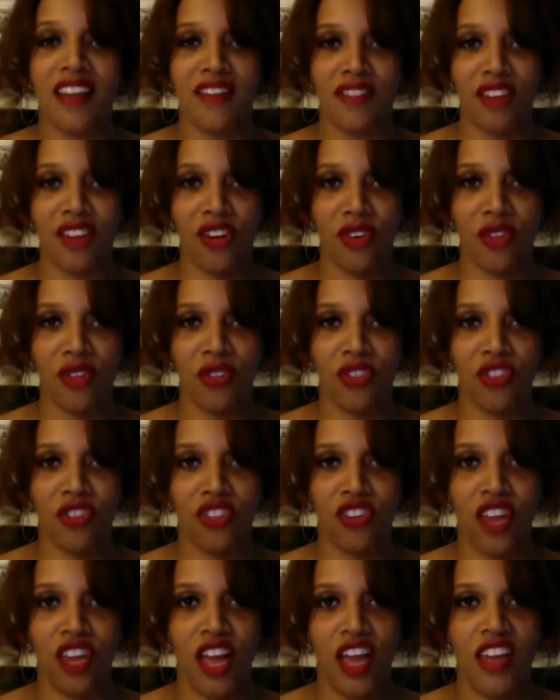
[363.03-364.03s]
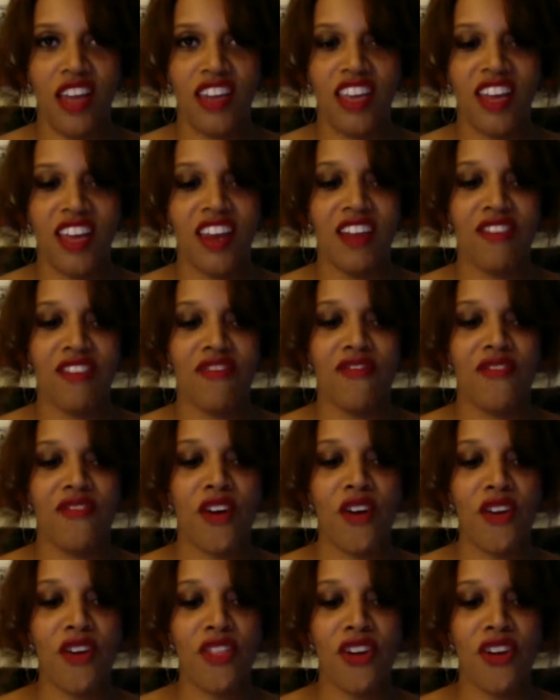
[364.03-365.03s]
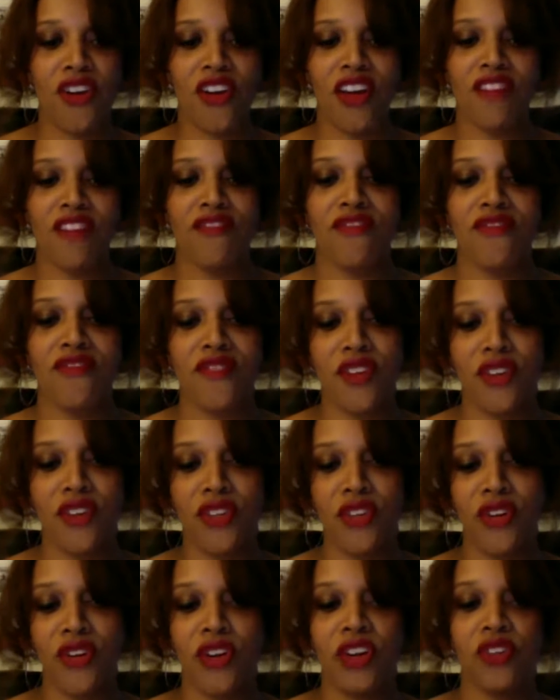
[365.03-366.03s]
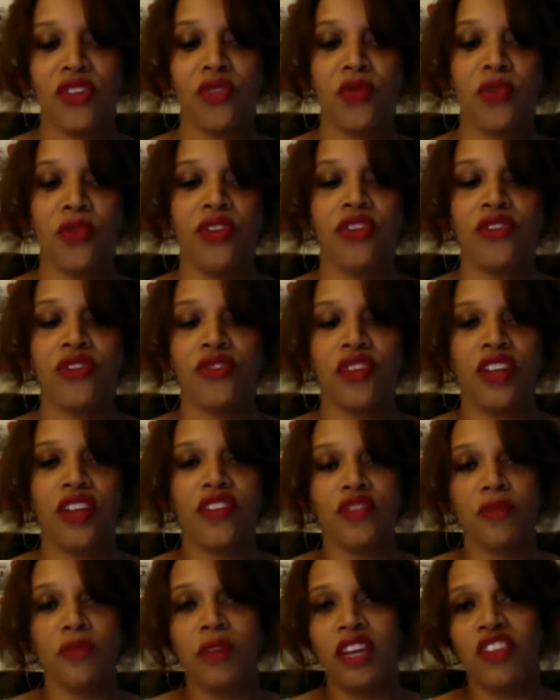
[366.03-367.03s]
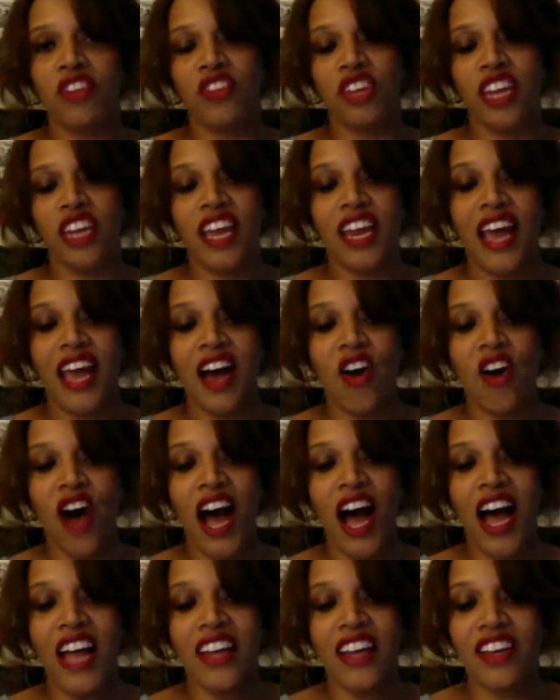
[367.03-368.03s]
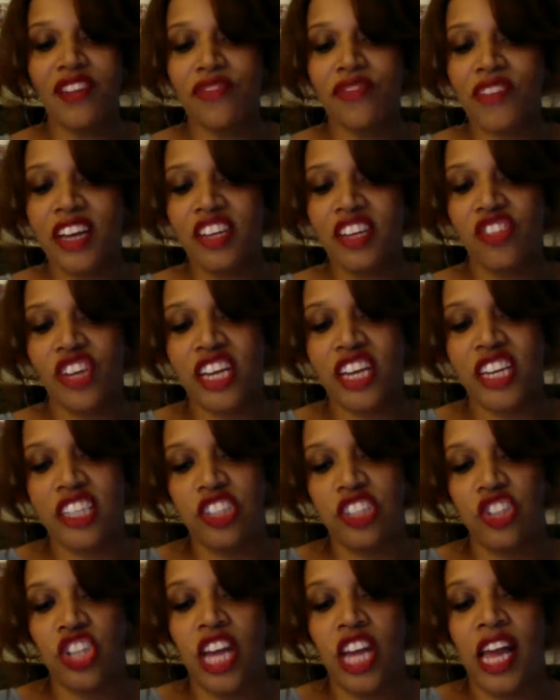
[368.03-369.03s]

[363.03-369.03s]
coach and getting further and further into the world of transformation and how I could affect change